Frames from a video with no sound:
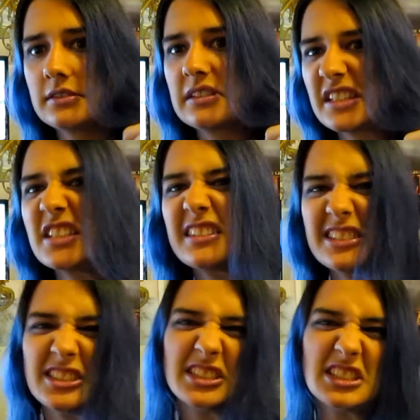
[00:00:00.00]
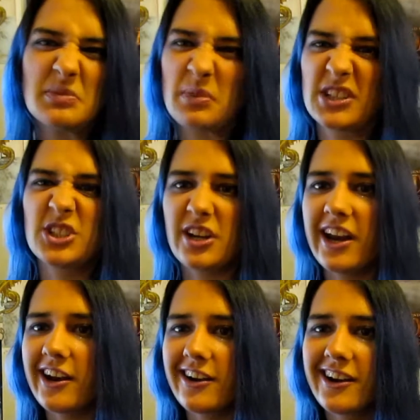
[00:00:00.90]
you should just brush your
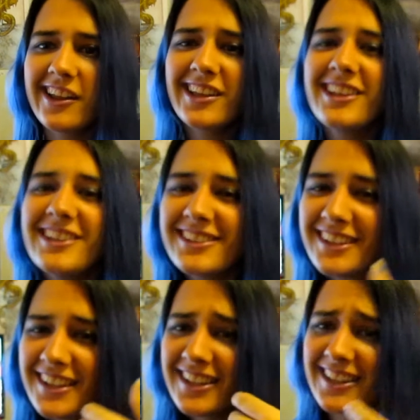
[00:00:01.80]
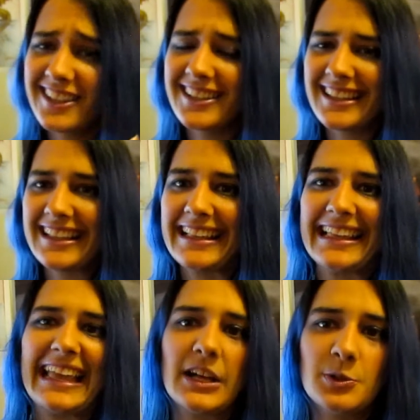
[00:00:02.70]
hair. It
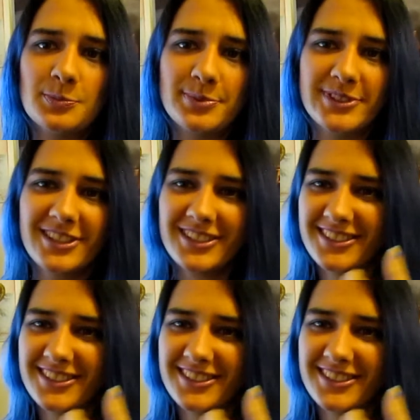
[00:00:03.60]
helps.